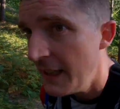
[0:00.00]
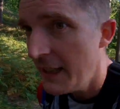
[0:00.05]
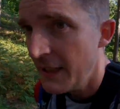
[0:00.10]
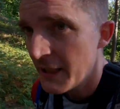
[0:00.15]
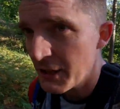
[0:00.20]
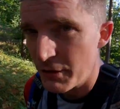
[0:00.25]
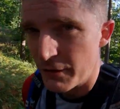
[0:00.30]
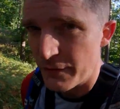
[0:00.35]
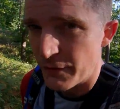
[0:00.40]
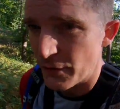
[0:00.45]

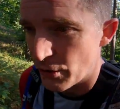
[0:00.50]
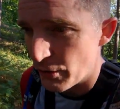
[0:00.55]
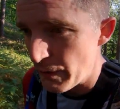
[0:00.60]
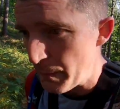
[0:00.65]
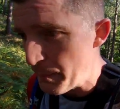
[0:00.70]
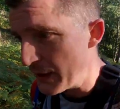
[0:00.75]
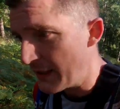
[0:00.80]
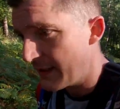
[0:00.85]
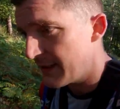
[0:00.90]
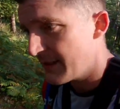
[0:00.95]
good for
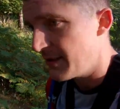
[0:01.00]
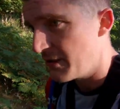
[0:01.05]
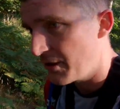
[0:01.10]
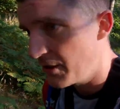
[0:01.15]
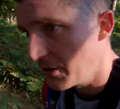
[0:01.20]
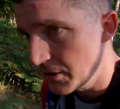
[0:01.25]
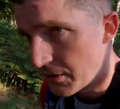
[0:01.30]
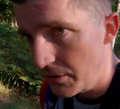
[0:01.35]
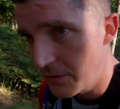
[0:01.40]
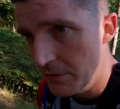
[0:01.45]
gripping into
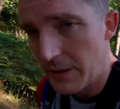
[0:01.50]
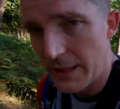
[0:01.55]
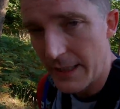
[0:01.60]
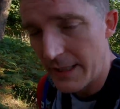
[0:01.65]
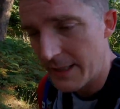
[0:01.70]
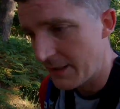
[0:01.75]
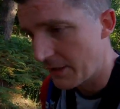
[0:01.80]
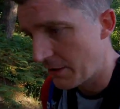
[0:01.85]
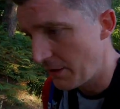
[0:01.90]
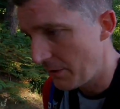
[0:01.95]

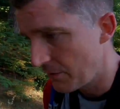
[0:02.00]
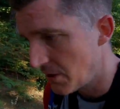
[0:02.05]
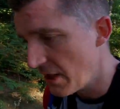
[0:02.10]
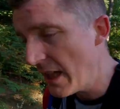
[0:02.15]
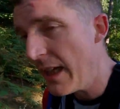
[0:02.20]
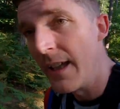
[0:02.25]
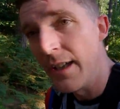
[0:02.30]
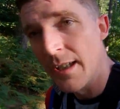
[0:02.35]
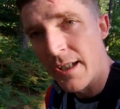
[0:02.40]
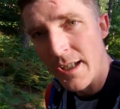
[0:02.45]
the ground
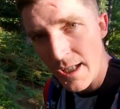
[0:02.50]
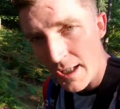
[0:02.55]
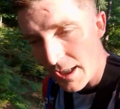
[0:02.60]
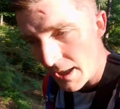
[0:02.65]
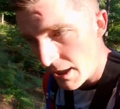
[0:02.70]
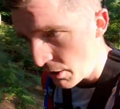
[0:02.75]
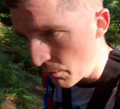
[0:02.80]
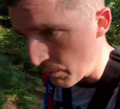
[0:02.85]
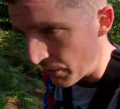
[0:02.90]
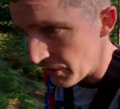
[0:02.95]

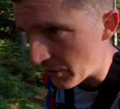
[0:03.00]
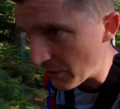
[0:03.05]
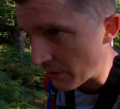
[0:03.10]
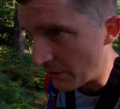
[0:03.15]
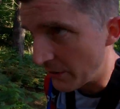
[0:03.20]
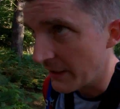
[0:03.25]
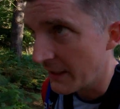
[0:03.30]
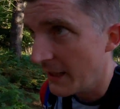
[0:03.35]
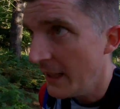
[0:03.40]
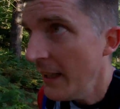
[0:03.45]
when you're
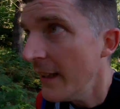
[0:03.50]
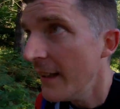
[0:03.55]
turning.